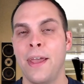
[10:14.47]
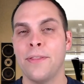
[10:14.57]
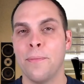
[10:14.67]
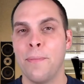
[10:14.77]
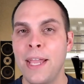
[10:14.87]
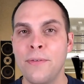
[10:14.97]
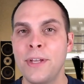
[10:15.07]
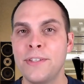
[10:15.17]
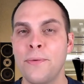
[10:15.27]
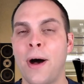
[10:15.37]
And the main
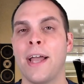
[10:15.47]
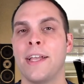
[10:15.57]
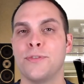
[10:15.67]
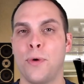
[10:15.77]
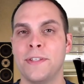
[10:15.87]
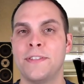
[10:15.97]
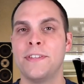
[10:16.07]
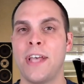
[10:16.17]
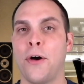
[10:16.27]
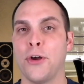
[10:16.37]
reason why is once the
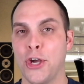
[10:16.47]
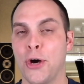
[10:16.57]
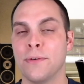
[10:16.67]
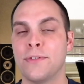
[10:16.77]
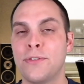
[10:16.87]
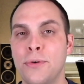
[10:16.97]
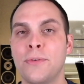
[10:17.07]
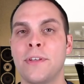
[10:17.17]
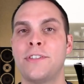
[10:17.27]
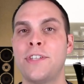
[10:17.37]
cell goes
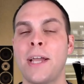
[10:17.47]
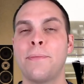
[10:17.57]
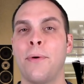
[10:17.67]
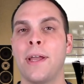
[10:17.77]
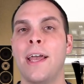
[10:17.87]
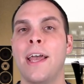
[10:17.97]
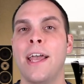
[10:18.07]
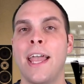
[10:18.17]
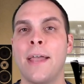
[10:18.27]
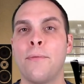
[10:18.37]
through this checkpoint,
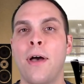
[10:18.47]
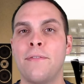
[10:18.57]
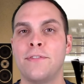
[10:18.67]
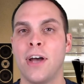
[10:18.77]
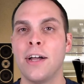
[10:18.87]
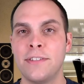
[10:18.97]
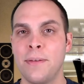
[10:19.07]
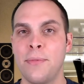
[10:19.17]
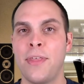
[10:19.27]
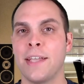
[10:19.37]
it will have done
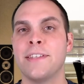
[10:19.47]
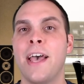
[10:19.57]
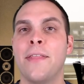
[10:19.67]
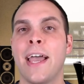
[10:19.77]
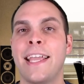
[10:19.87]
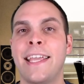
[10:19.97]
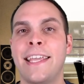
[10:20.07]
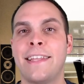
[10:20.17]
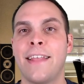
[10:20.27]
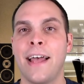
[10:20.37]
some things
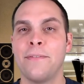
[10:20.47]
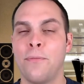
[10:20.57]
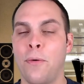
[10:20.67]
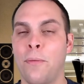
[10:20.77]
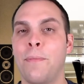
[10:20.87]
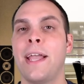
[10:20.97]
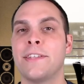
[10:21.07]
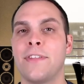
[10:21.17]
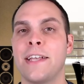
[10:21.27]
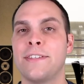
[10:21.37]
that will make
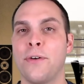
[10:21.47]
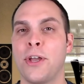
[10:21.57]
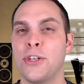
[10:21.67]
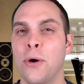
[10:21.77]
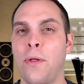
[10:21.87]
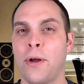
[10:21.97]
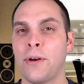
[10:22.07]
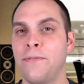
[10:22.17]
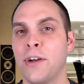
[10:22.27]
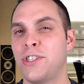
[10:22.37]
it so that cell can no
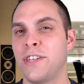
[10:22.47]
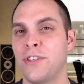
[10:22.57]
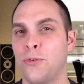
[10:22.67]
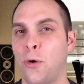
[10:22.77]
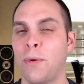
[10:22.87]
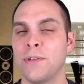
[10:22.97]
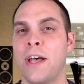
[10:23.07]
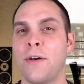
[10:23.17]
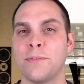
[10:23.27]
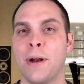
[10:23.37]
longer function as a normal
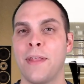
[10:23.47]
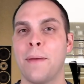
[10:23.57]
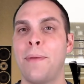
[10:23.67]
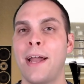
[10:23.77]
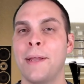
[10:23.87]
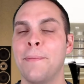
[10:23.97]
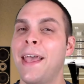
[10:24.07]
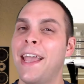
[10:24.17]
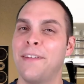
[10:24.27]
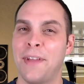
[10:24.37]
cell as part of that body.
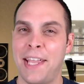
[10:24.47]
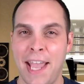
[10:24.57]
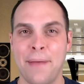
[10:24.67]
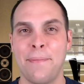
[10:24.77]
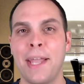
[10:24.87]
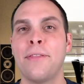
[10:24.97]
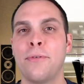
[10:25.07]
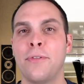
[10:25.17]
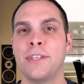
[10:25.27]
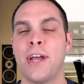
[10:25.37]
And if it can't make it
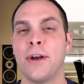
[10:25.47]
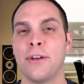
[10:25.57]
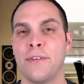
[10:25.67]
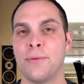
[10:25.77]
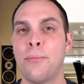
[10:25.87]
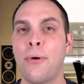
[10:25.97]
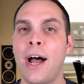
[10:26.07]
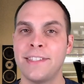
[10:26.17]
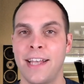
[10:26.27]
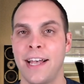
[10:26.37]
through the entire division
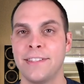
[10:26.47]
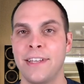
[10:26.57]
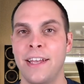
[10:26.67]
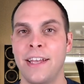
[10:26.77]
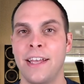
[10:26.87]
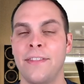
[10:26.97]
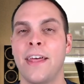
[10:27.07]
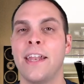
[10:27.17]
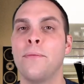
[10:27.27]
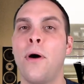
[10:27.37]
process,
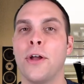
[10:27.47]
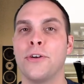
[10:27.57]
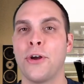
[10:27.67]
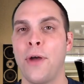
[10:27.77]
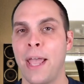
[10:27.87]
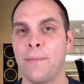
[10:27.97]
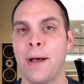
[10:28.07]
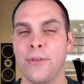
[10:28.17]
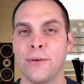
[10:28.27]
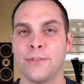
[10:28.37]
then it will undergo
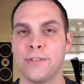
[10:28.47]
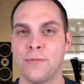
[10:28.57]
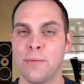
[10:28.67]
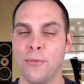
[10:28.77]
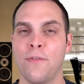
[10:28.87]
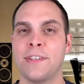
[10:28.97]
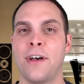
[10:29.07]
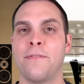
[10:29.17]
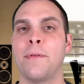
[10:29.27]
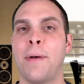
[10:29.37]
apoptosis and remove
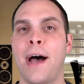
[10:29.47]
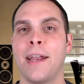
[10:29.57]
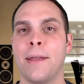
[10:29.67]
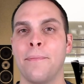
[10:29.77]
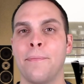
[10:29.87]
itself from the body.